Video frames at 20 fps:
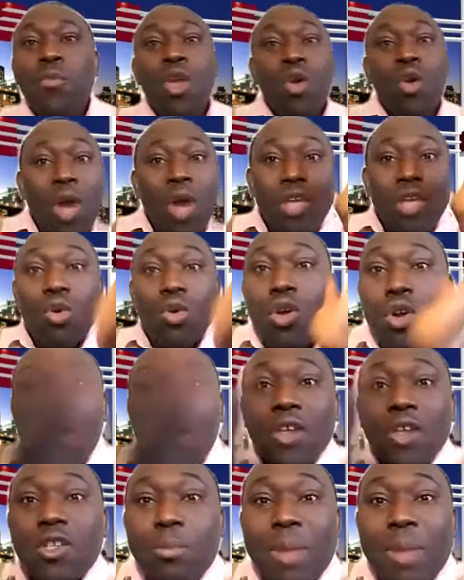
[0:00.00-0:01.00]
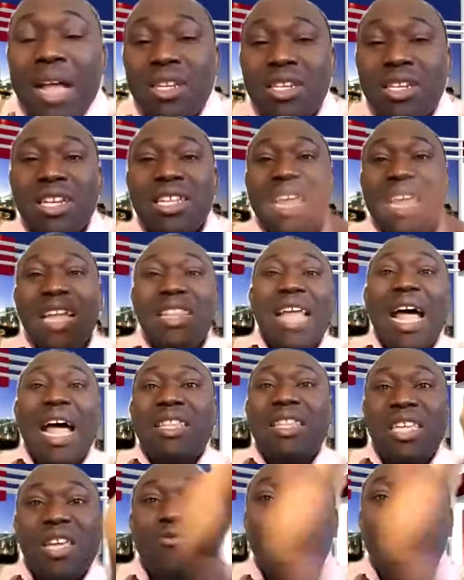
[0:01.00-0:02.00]
When you cross boundary, then that
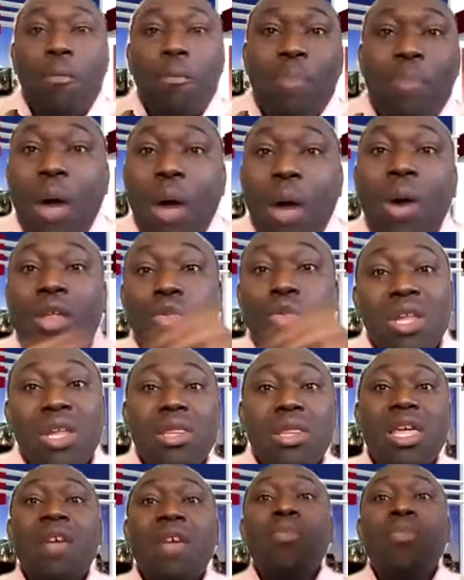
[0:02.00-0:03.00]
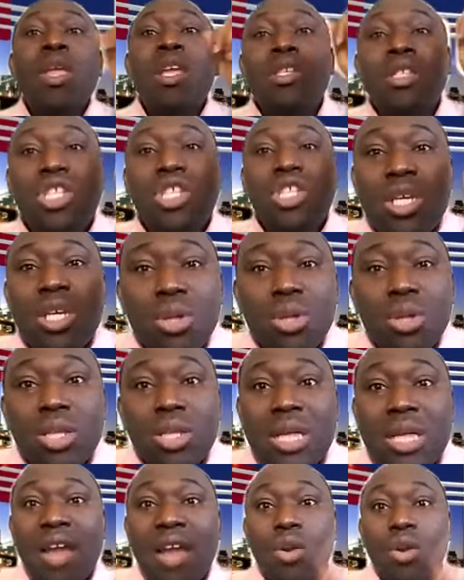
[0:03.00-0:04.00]
evil powers will say, Jesus,
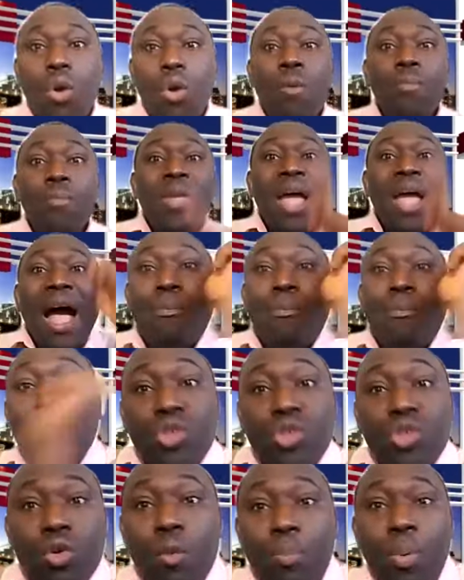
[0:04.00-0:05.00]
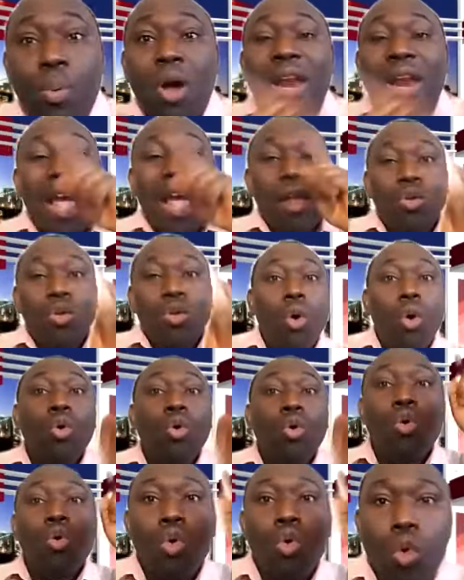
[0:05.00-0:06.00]
I know. Apostle Paul, I know.
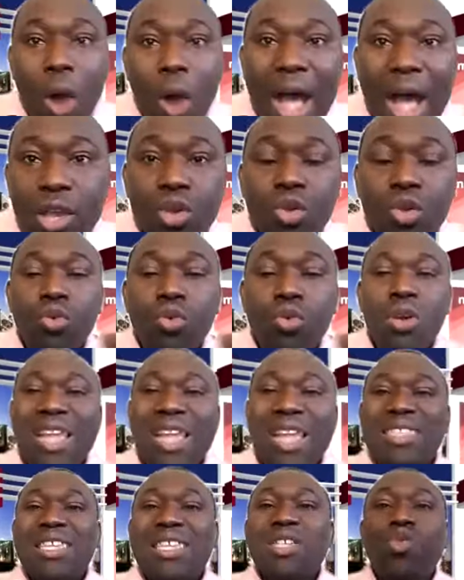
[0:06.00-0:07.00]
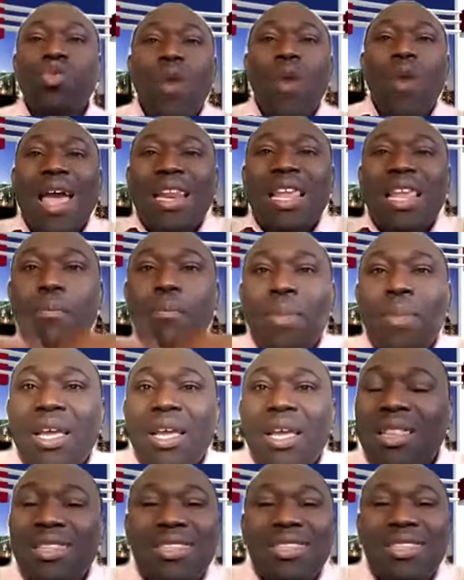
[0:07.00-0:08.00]
Who are you? That is when
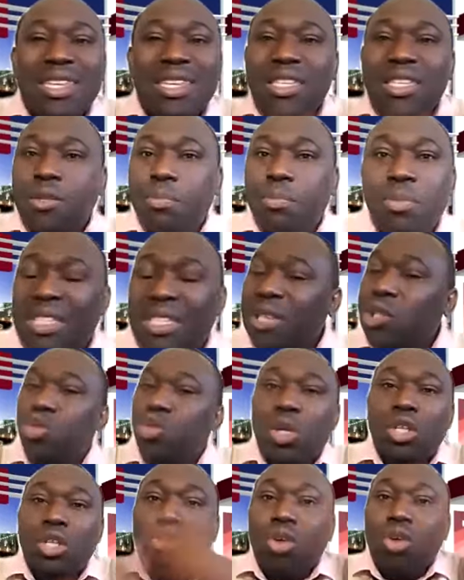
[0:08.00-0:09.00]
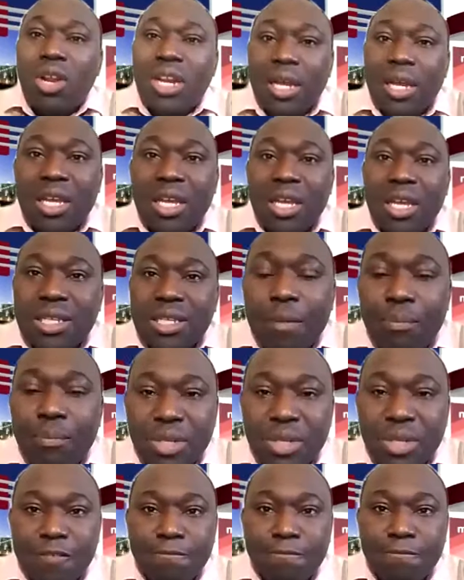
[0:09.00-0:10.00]
things will turn against that
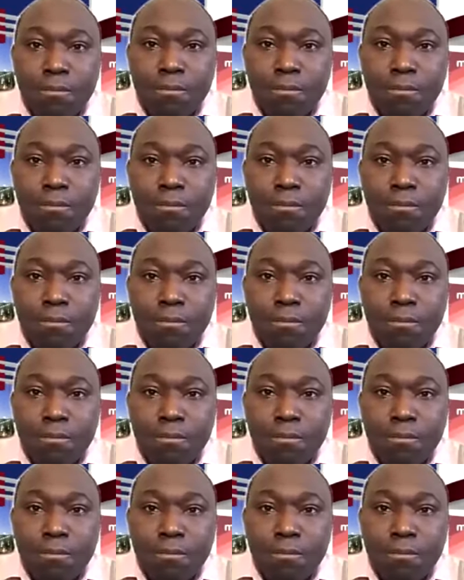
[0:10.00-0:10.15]
person.